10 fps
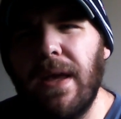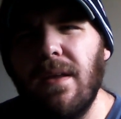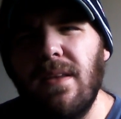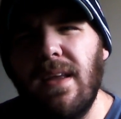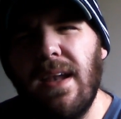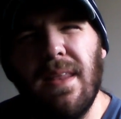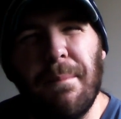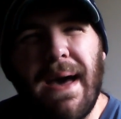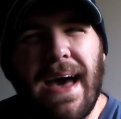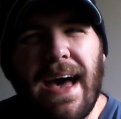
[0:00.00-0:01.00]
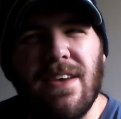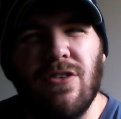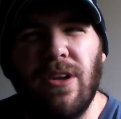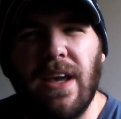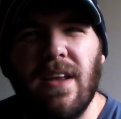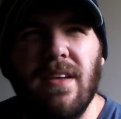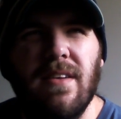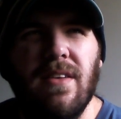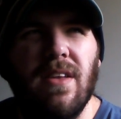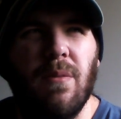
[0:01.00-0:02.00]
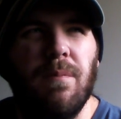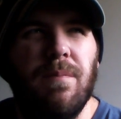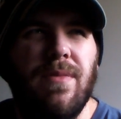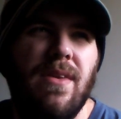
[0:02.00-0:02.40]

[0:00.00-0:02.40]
like kind of the past or like the